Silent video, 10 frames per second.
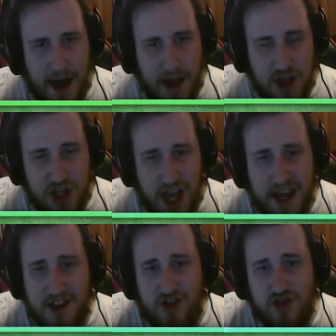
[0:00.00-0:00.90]
And
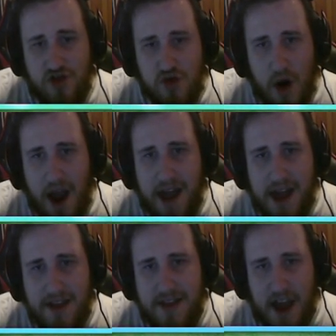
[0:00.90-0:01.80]
Jake is
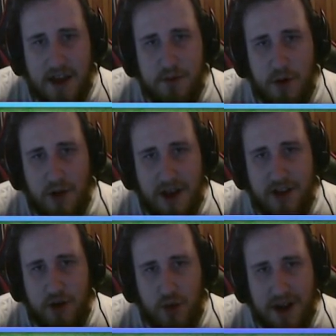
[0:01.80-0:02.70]
trying
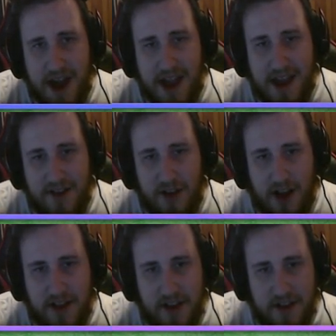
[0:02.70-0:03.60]
desperately to get his
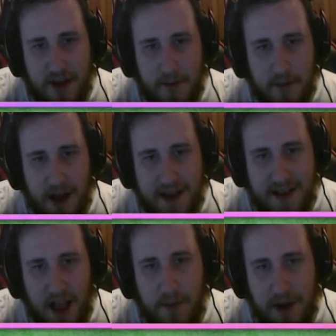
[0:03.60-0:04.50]
London system, like,
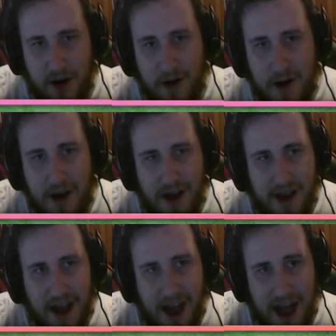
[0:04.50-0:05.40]
set up here.
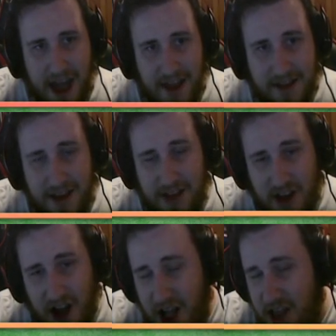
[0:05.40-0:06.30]
And
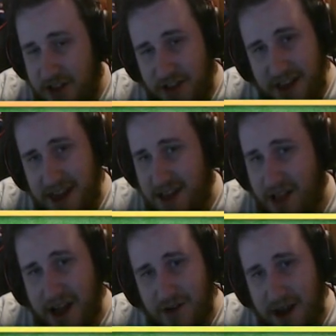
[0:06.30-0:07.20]
it's honestly,
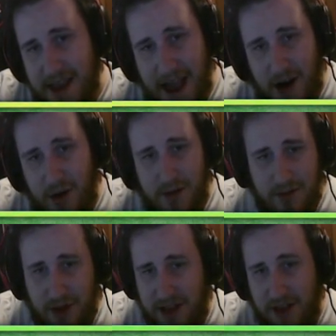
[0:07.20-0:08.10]
like, right
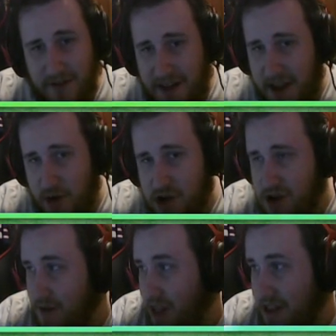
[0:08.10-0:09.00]
now, like, the fact that
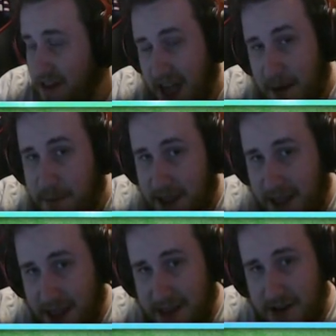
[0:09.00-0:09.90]
Crusher even let this happen
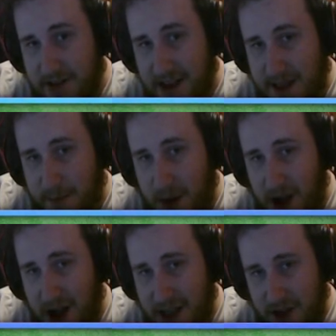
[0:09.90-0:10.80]
and didn't just take the
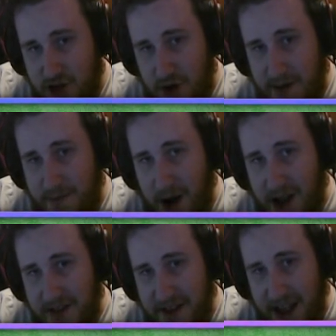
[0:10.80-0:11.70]
pawn and trade
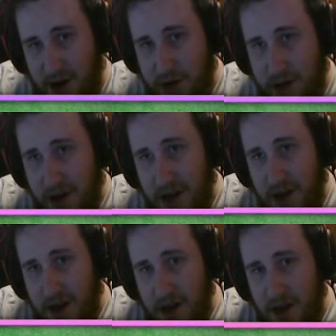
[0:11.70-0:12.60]
pawns down
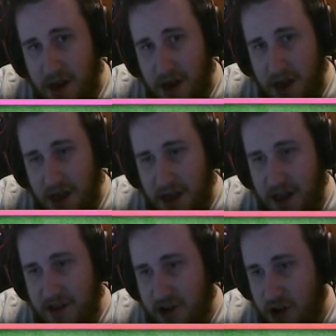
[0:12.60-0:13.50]

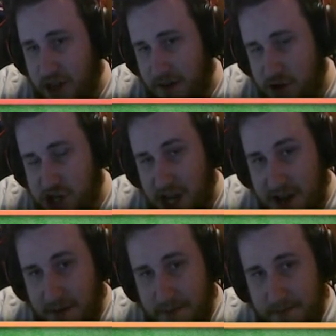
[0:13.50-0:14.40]
is a good thing for
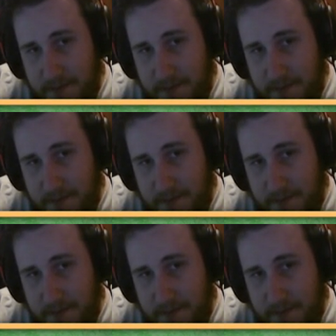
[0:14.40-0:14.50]
Jake.